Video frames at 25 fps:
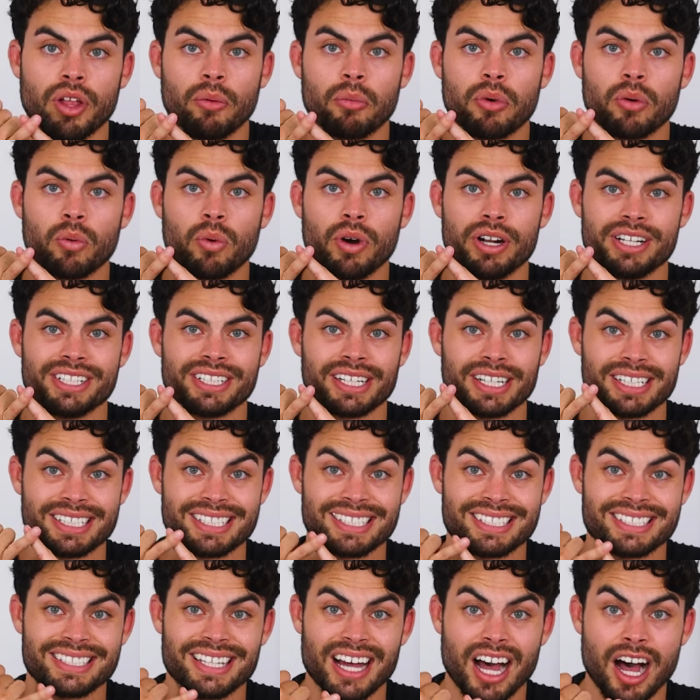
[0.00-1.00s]
Number one, you gotta
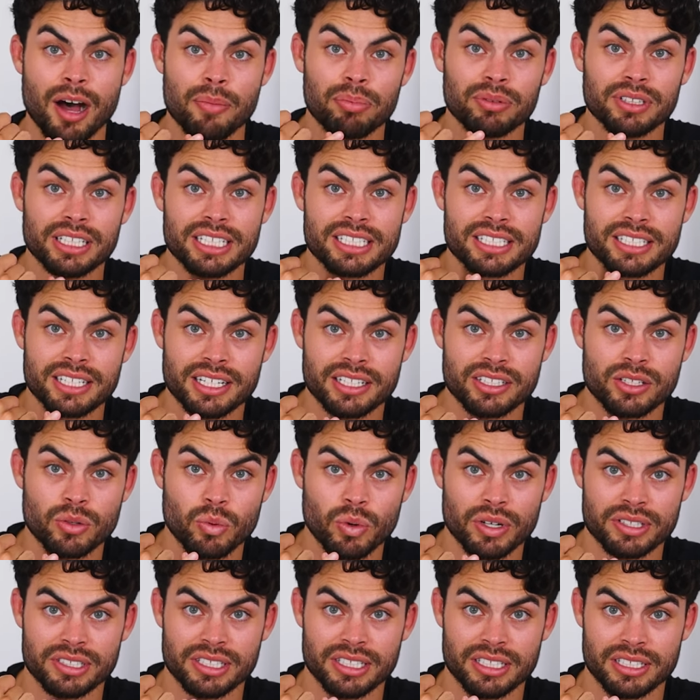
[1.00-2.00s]
stop listening to
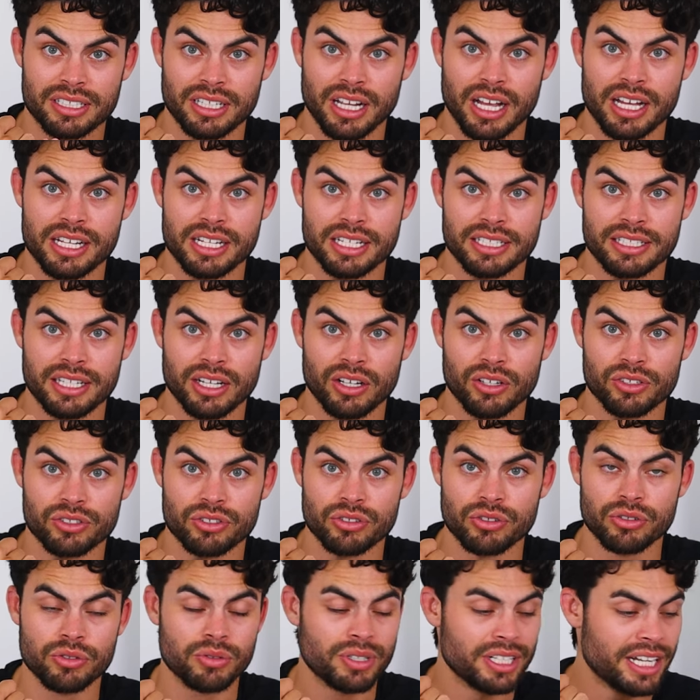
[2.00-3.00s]
what society tells
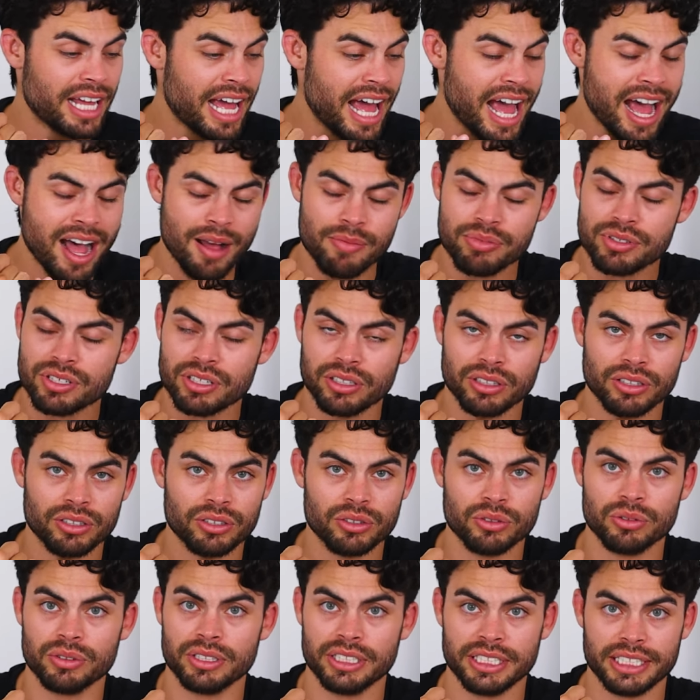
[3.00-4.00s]
you. You can
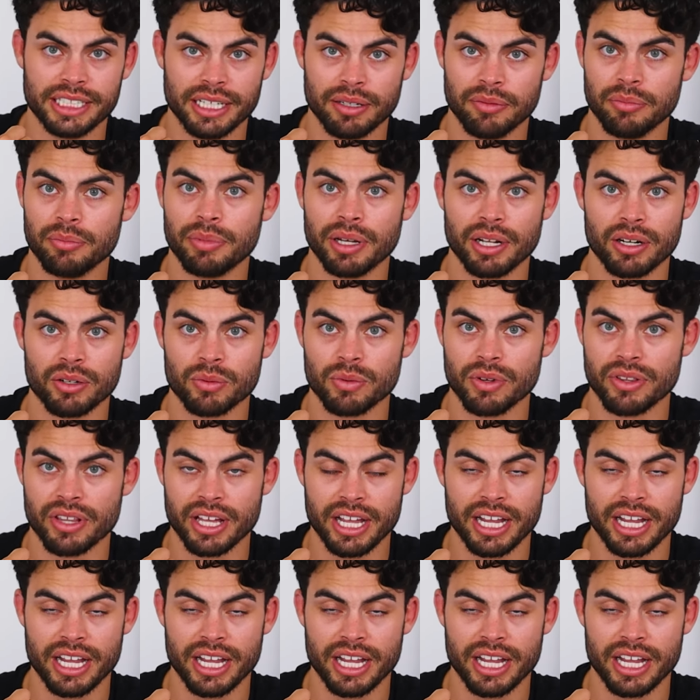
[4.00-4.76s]
absolutely get better with